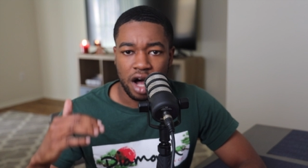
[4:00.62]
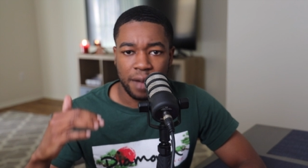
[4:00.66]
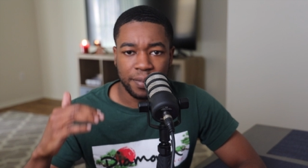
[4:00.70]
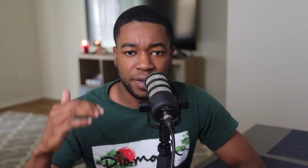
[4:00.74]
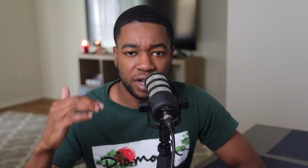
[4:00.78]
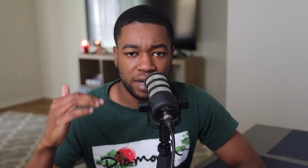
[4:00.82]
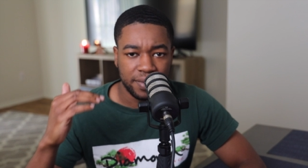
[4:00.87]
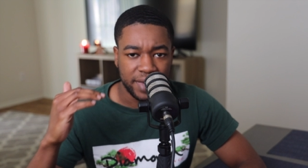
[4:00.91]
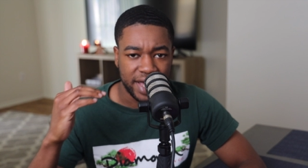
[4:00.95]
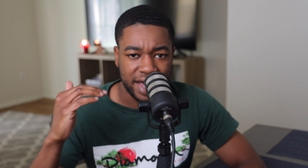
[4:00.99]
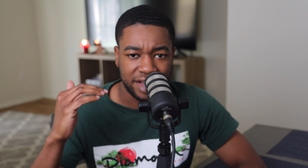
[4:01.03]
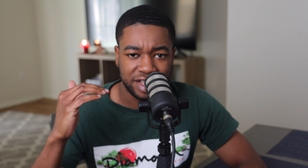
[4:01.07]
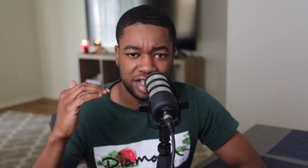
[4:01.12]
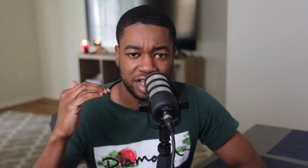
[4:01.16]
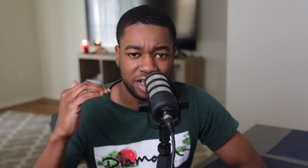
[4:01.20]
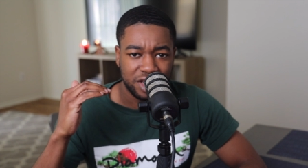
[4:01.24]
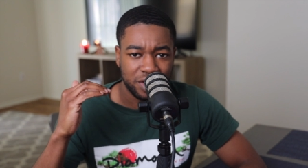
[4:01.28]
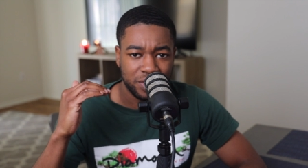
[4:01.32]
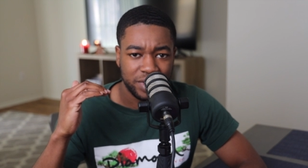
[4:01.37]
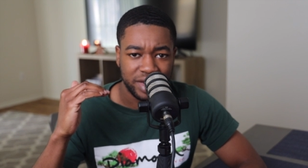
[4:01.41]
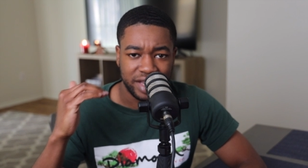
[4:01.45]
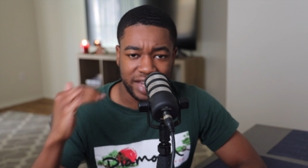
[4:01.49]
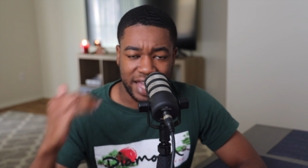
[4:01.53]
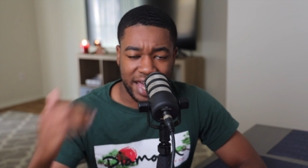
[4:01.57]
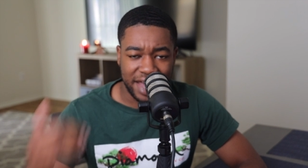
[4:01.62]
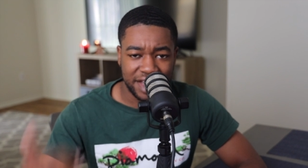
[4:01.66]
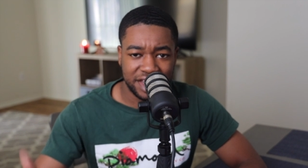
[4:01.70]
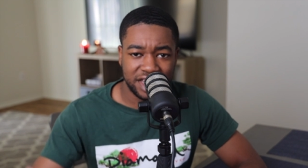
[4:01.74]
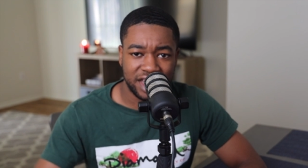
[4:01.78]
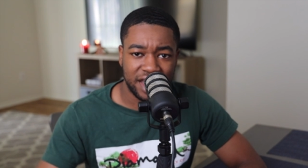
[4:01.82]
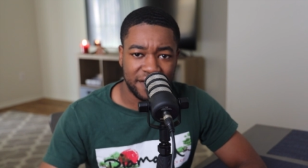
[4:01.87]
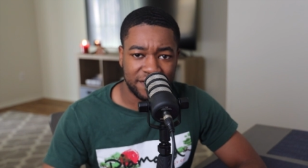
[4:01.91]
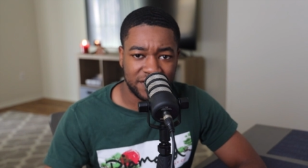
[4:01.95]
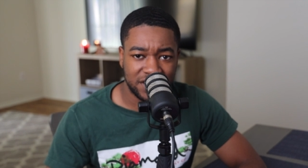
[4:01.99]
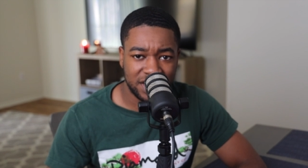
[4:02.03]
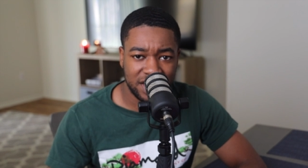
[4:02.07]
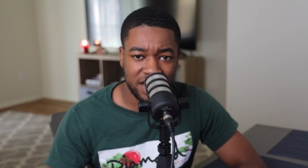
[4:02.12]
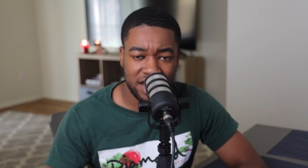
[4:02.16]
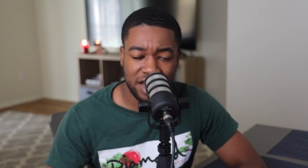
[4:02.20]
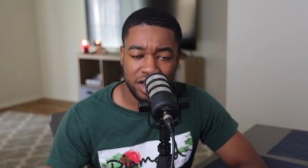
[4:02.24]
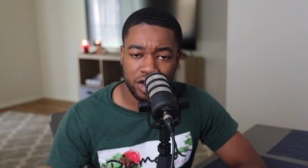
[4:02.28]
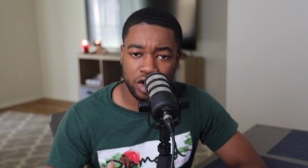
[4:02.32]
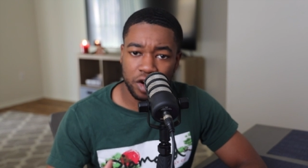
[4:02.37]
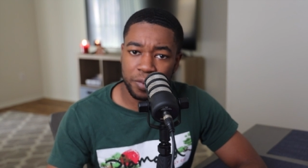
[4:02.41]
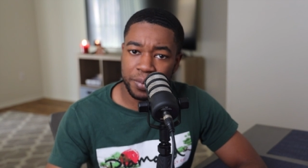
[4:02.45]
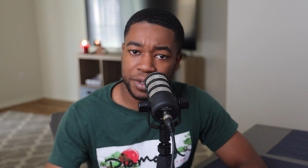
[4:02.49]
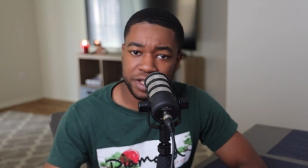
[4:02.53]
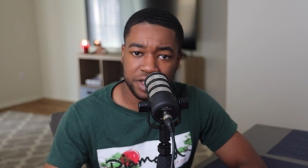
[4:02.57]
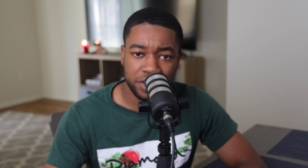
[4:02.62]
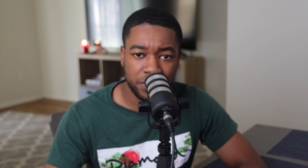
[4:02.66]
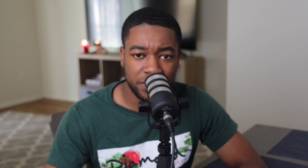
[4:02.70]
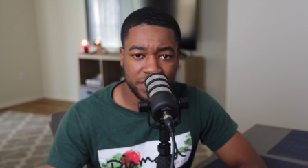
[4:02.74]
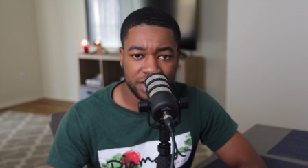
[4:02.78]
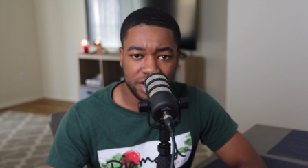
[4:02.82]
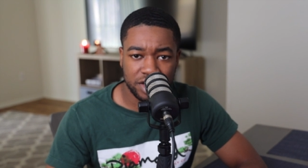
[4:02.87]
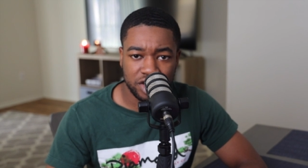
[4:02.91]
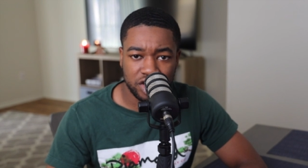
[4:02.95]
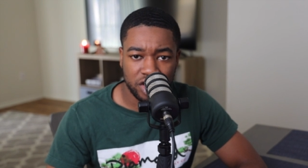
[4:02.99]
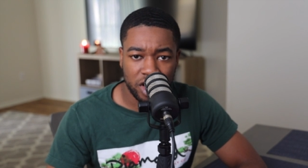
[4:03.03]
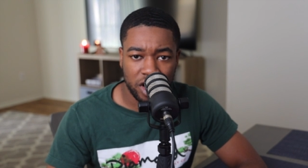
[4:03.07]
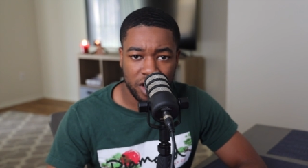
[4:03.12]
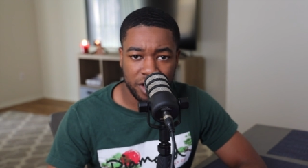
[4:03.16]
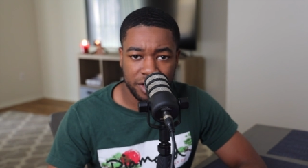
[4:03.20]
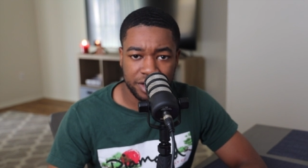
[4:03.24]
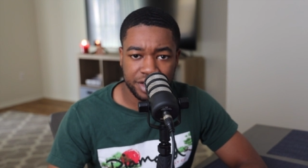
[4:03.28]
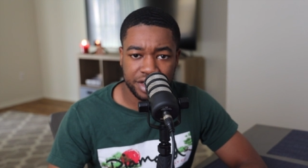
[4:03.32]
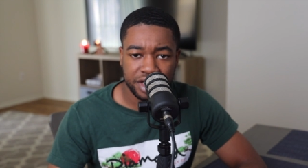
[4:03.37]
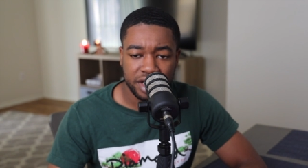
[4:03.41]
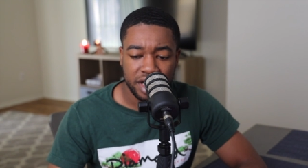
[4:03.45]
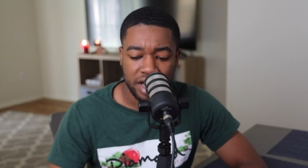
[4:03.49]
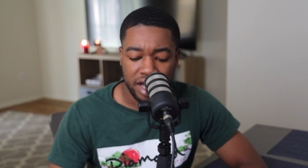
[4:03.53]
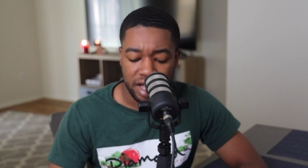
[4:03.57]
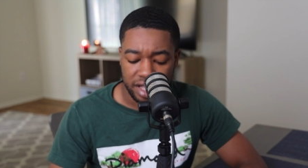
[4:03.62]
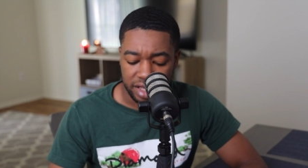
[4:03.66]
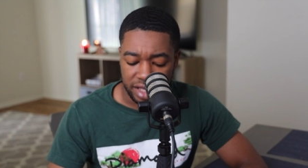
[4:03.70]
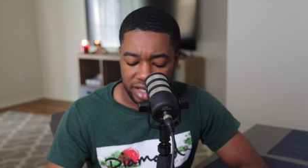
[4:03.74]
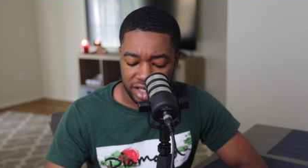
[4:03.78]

going to be executing an ACFT and your platoon is in charge,